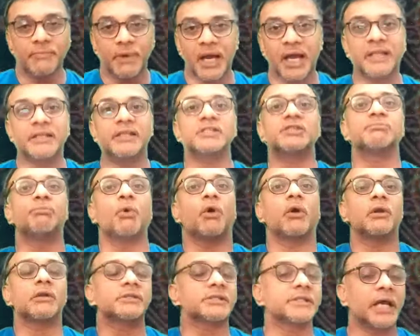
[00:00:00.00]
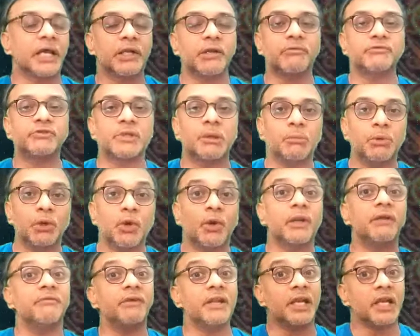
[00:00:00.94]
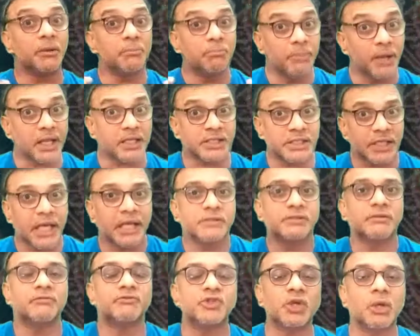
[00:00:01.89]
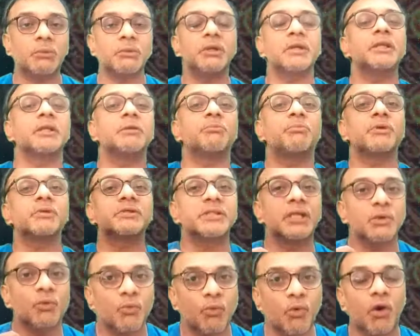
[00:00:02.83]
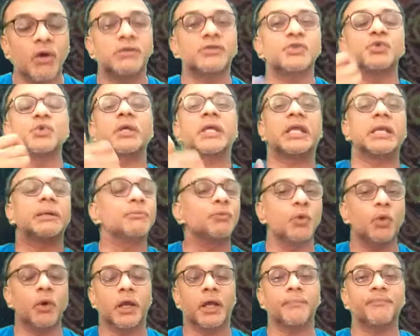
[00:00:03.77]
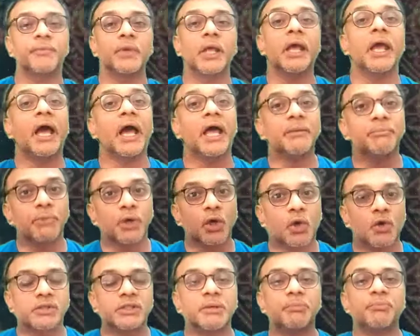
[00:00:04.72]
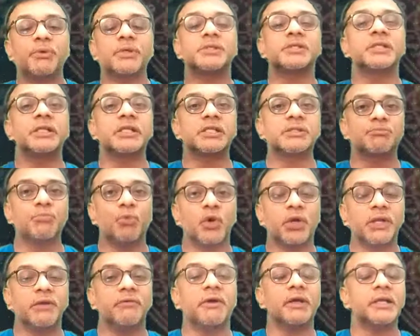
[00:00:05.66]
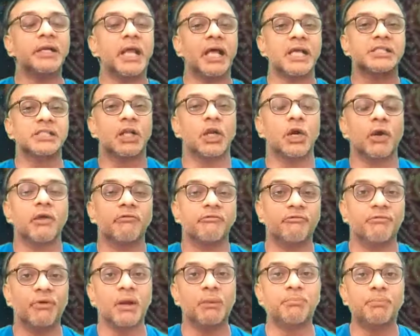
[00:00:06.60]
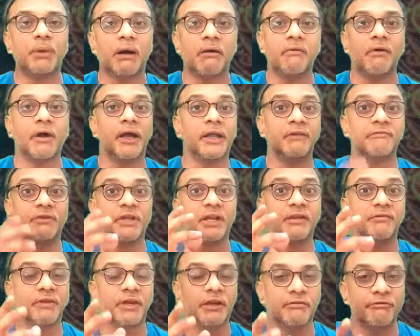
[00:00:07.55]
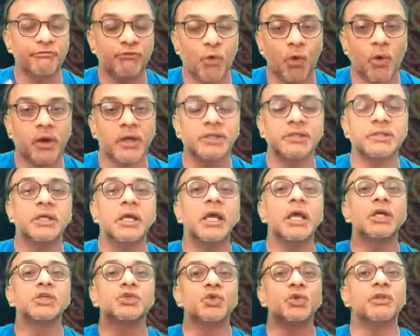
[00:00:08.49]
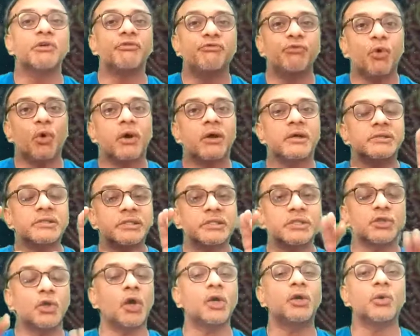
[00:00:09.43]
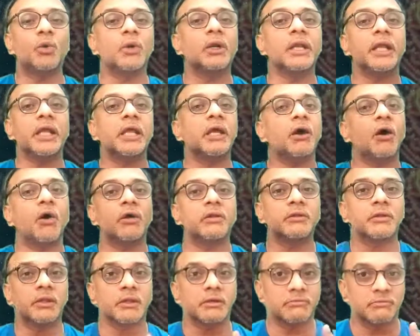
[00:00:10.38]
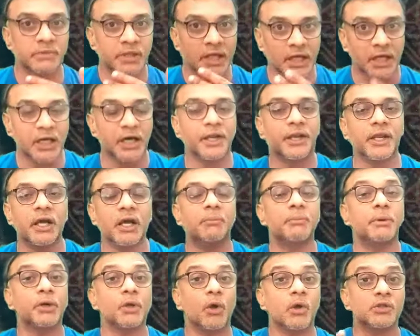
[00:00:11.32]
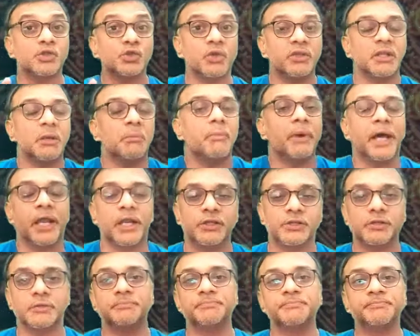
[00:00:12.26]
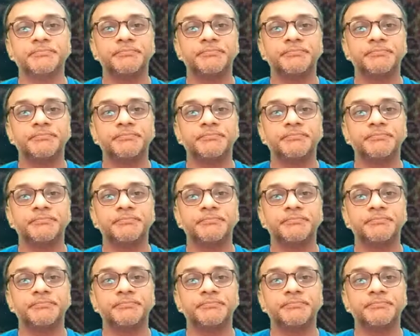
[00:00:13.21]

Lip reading: at the smallest sign of trouble, or even at big signs of trouble, the person wants to keep going. And because the person is motivated, has a lot of willpower and very, very focused, so the focus is not only on their career but also on the marriage.